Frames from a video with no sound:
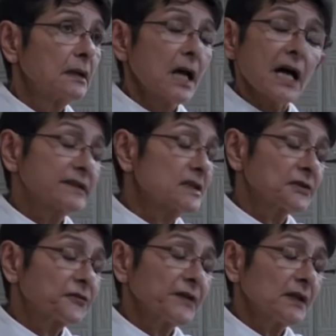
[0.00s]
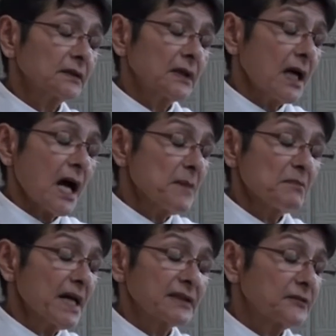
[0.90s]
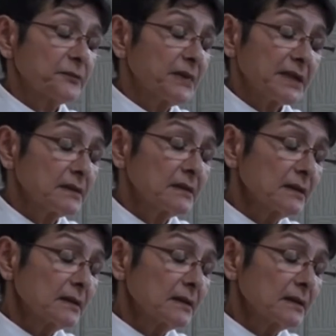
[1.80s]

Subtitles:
I didn't feel I might have been.